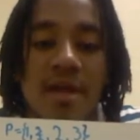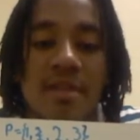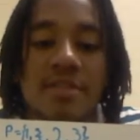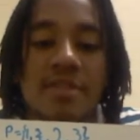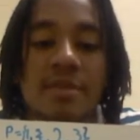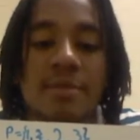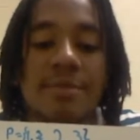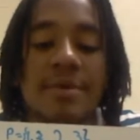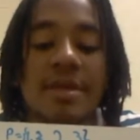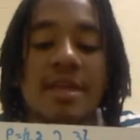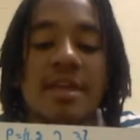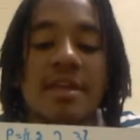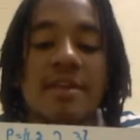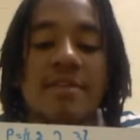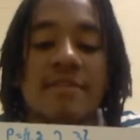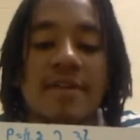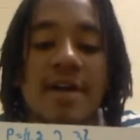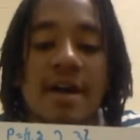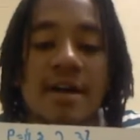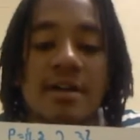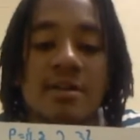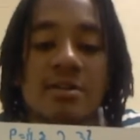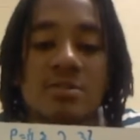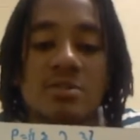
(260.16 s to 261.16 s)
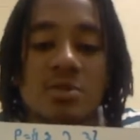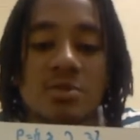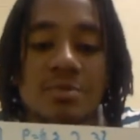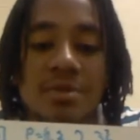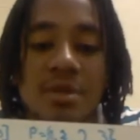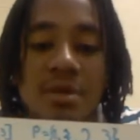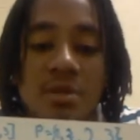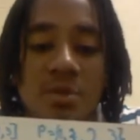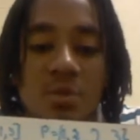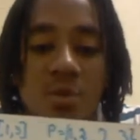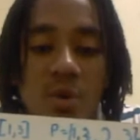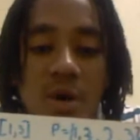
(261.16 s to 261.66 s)
The p-values will
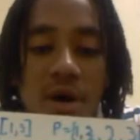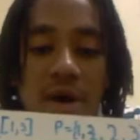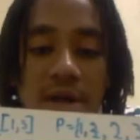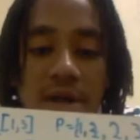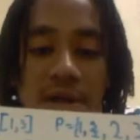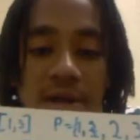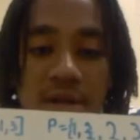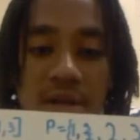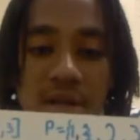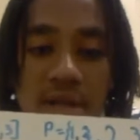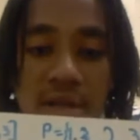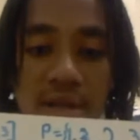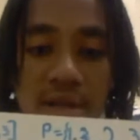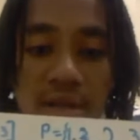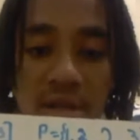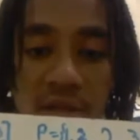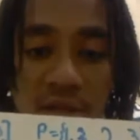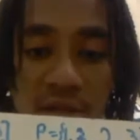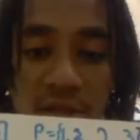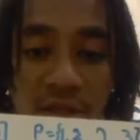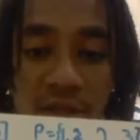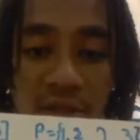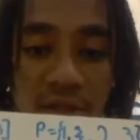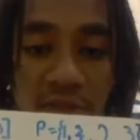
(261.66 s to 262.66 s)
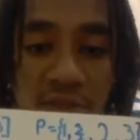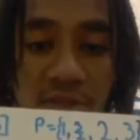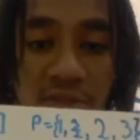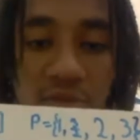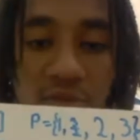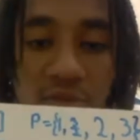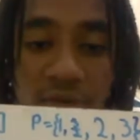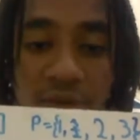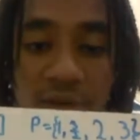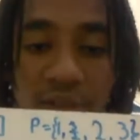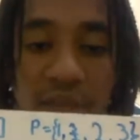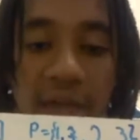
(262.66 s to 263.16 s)
be 1,
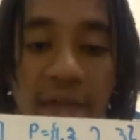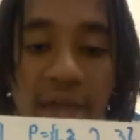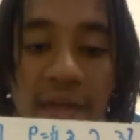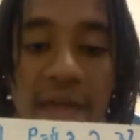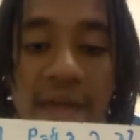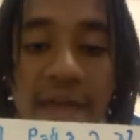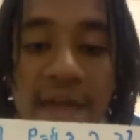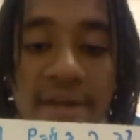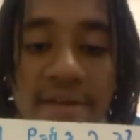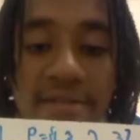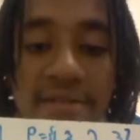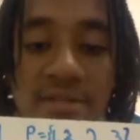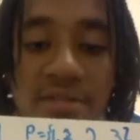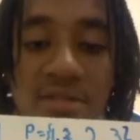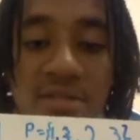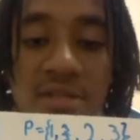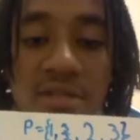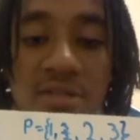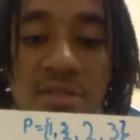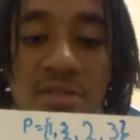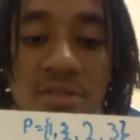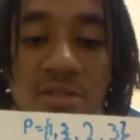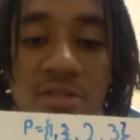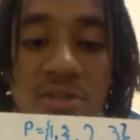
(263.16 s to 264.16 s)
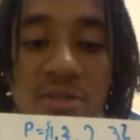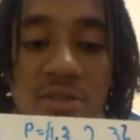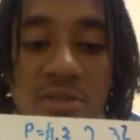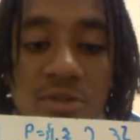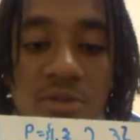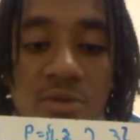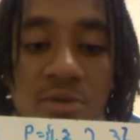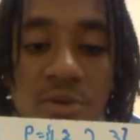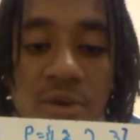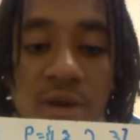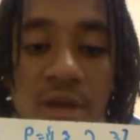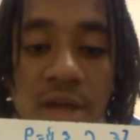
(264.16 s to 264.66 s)
3 halves,
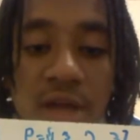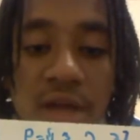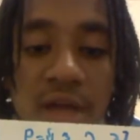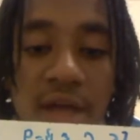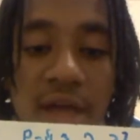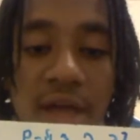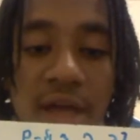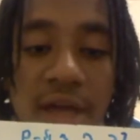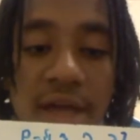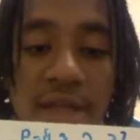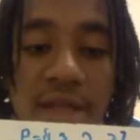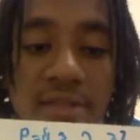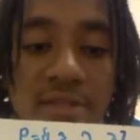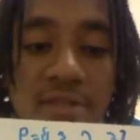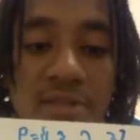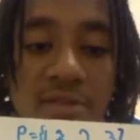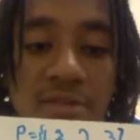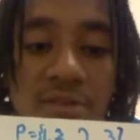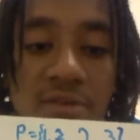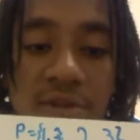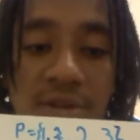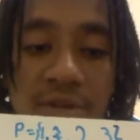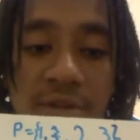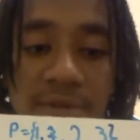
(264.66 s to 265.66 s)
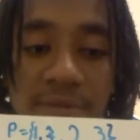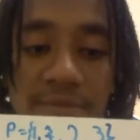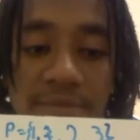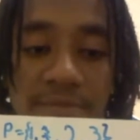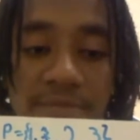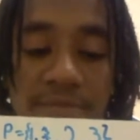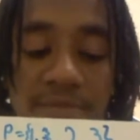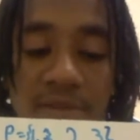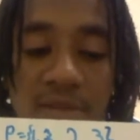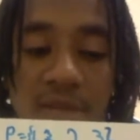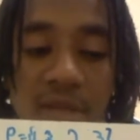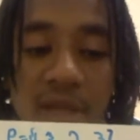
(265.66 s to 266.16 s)
2, and 3.
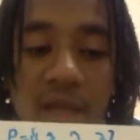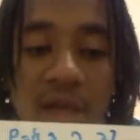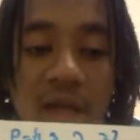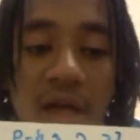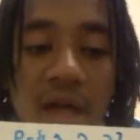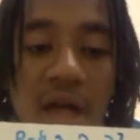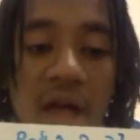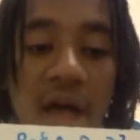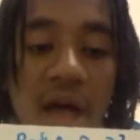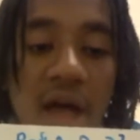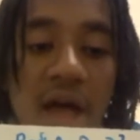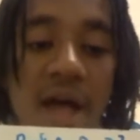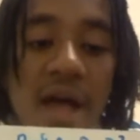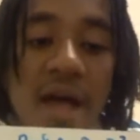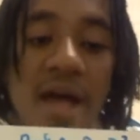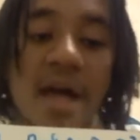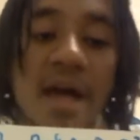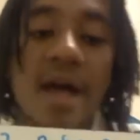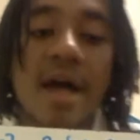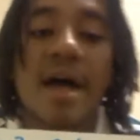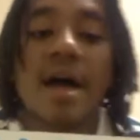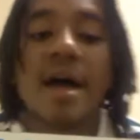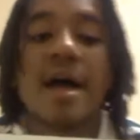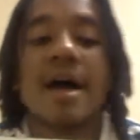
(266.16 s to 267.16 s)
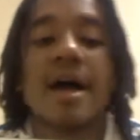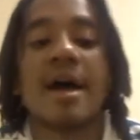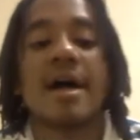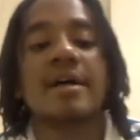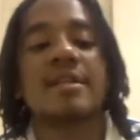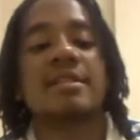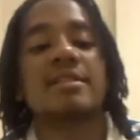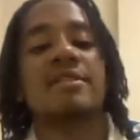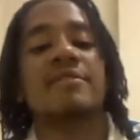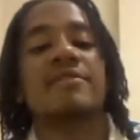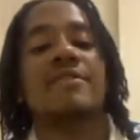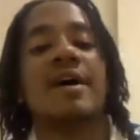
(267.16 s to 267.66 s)

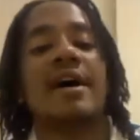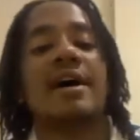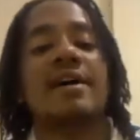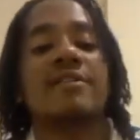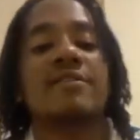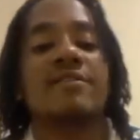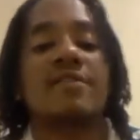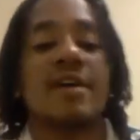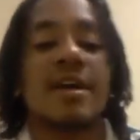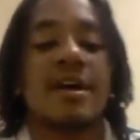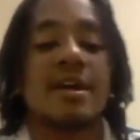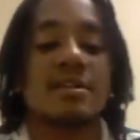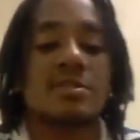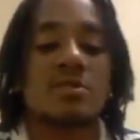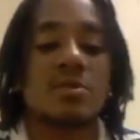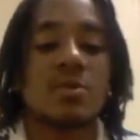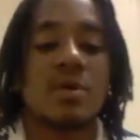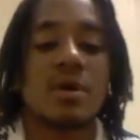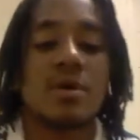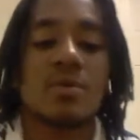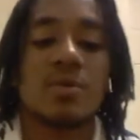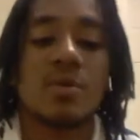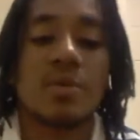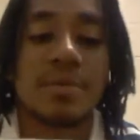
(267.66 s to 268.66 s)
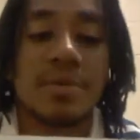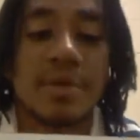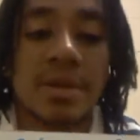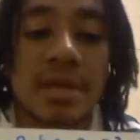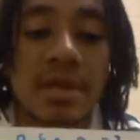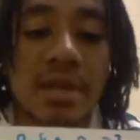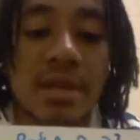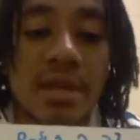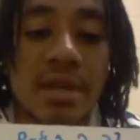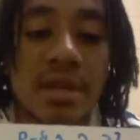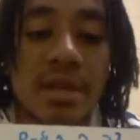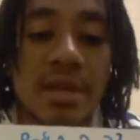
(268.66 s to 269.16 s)
The value for x1 will be
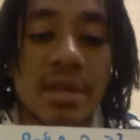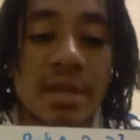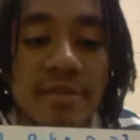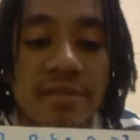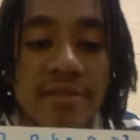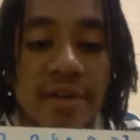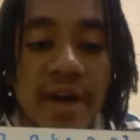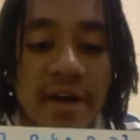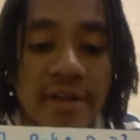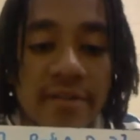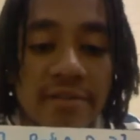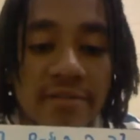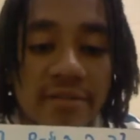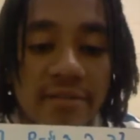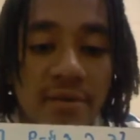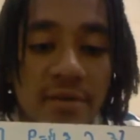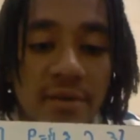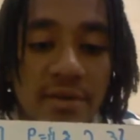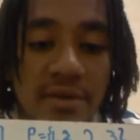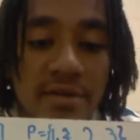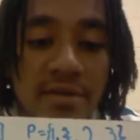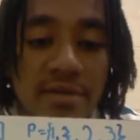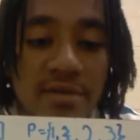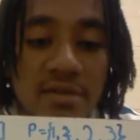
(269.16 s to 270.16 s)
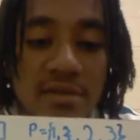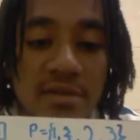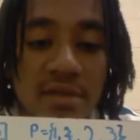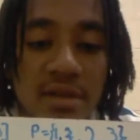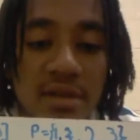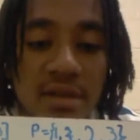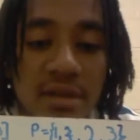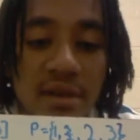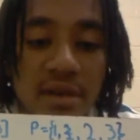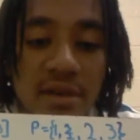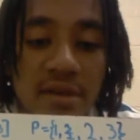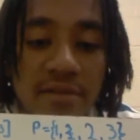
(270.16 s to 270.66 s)
5 fourths.
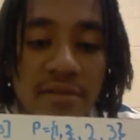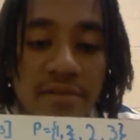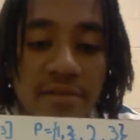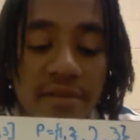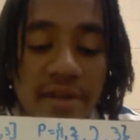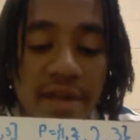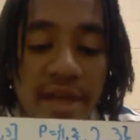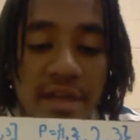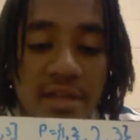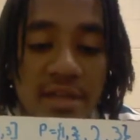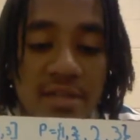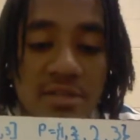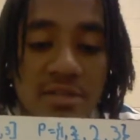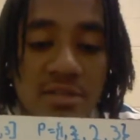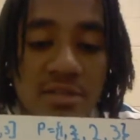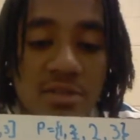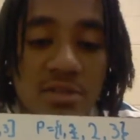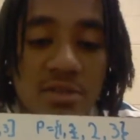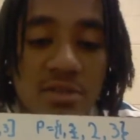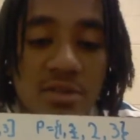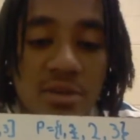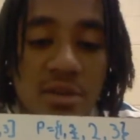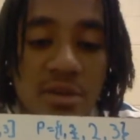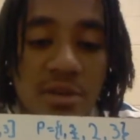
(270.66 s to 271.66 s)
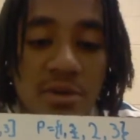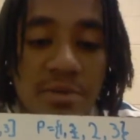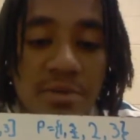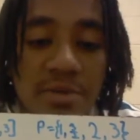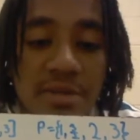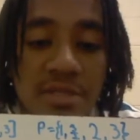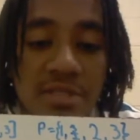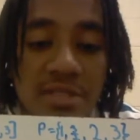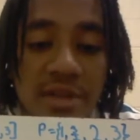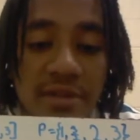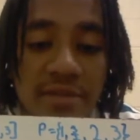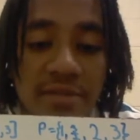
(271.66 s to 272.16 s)
For x2, it will be
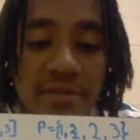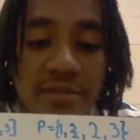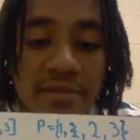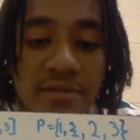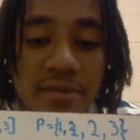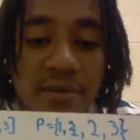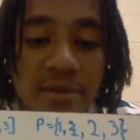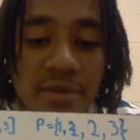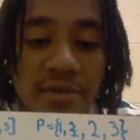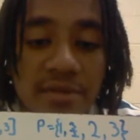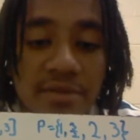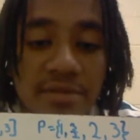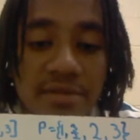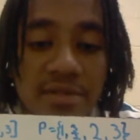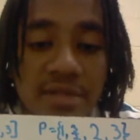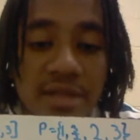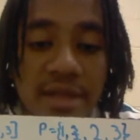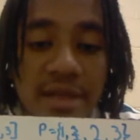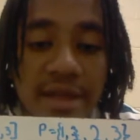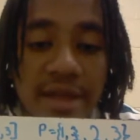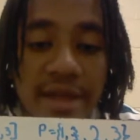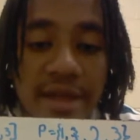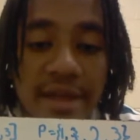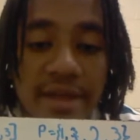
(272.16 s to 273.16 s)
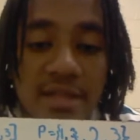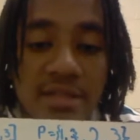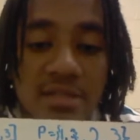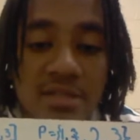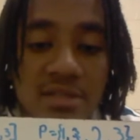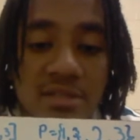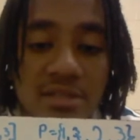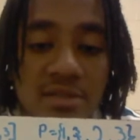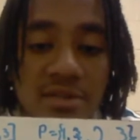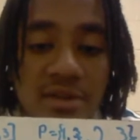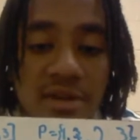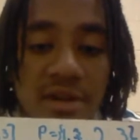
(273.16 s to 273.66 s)
7 fourths.
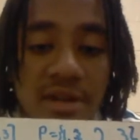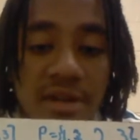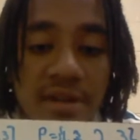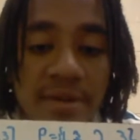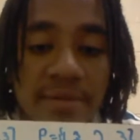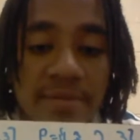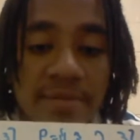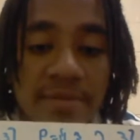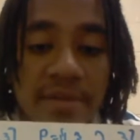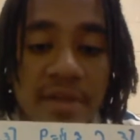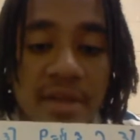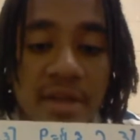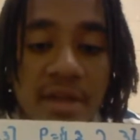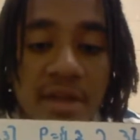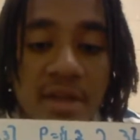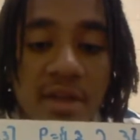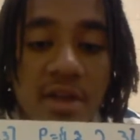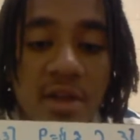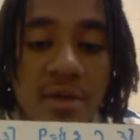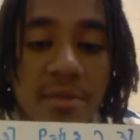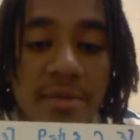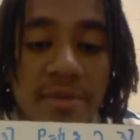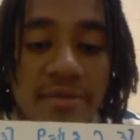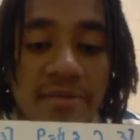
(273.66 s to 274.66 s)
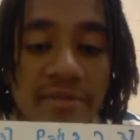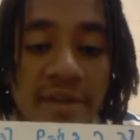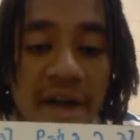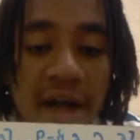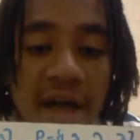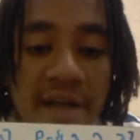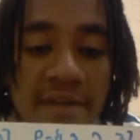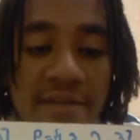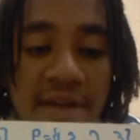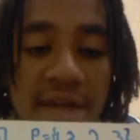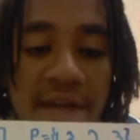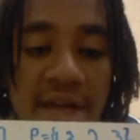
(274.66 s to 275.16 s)
x3 will be
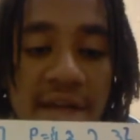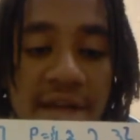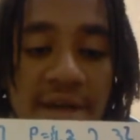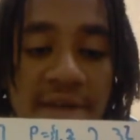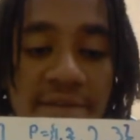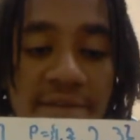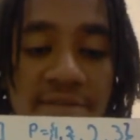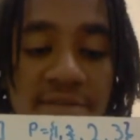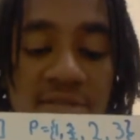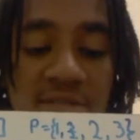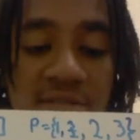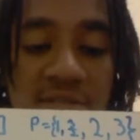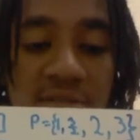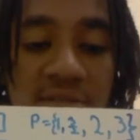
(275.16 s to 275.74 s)
5 halves.